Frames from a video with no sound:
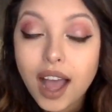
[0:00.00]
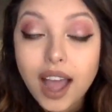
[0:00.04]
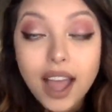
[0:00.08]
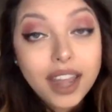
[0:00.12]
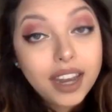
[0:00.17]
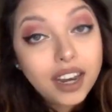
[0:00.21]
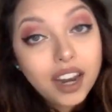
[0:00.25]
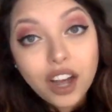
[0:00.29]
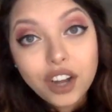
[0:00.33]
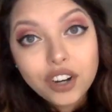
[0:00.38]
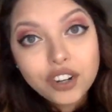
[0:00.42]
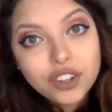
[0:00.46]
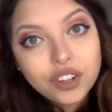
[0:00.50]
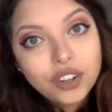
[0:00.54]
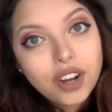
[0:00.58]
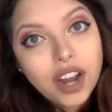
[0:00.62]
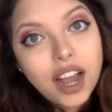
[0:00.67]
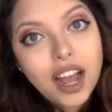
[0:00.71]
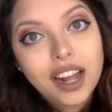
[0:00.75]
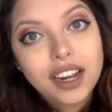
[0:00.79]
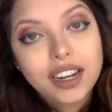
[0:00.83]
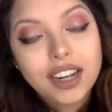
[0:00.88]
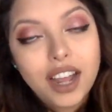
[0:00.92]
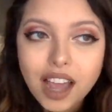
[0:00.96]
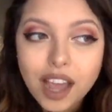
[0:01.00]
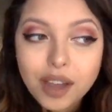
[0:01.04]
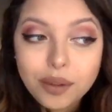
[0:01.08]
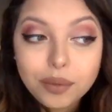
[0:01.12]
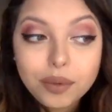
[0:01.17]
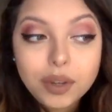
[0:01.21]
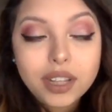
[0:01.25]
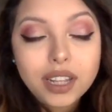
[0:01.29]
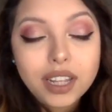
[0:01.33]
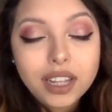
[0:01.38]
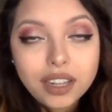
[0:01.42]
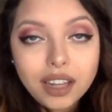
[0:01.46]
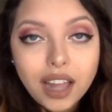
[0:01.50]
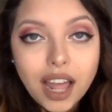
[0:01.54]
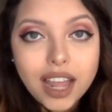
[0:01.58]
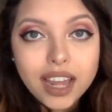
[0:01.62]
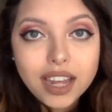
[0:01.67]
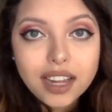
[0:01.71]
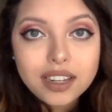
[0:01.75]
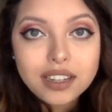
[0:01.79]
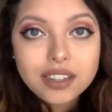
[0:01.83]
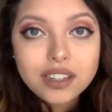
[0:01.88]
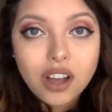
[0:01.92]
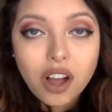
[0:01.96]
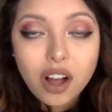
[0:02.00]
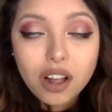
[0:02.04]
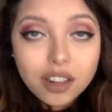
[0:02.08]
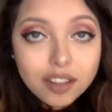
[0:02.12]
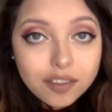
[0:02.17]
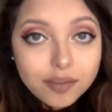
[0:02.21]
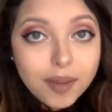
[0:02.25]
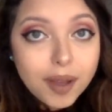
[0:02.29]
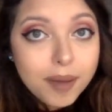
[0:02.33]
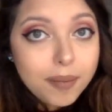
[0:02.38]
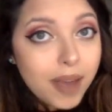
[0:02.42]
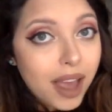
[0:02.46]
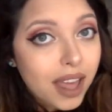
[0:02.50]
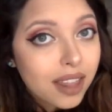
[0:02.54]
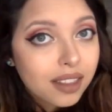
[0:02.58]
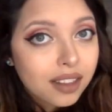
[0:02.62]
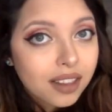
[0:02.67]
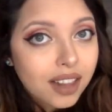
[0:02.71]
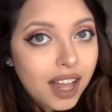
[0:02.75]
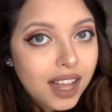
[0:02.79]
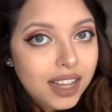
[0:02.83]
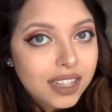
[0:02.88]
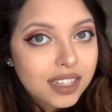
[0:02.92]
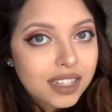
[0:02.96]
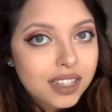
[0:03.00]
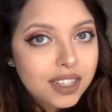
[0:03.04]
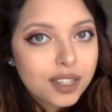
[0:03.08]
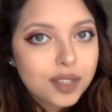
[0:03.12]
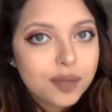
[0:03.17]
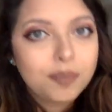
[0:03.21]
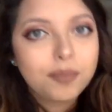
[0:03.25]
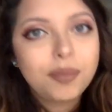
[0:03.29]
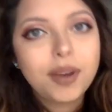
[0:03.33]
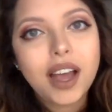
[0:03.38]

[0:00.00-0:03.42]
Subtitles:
in undergrad, I really liked all of my math classes,